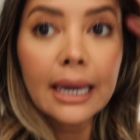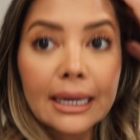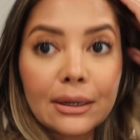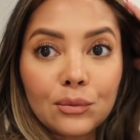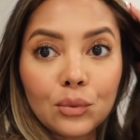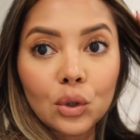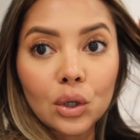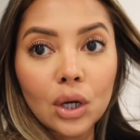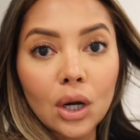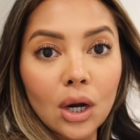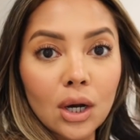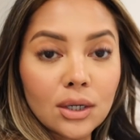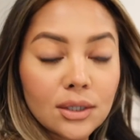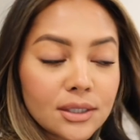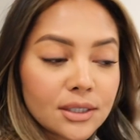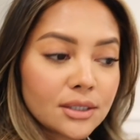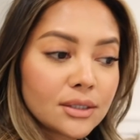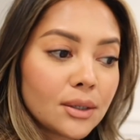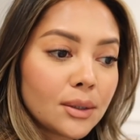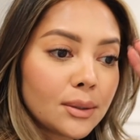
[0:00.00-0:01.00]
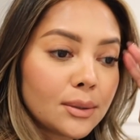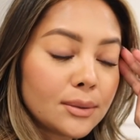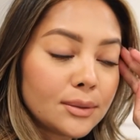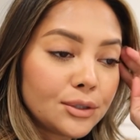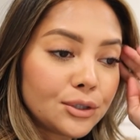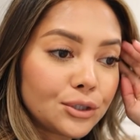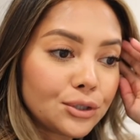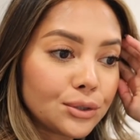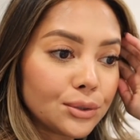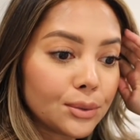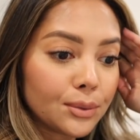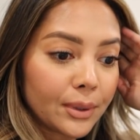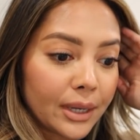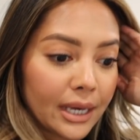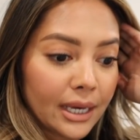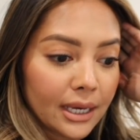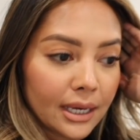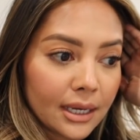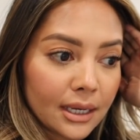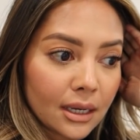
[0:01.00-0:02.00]
And we're also
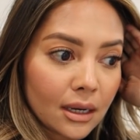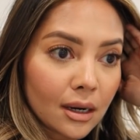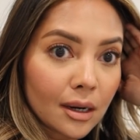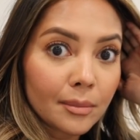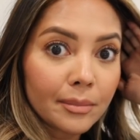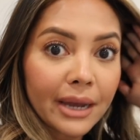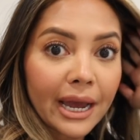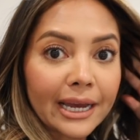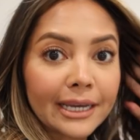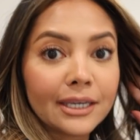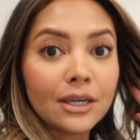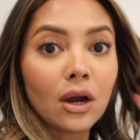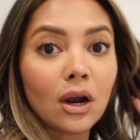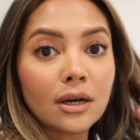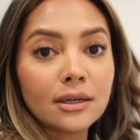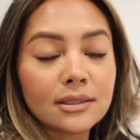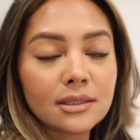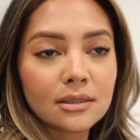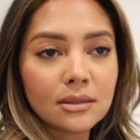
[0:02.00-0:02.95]
doing our backyard.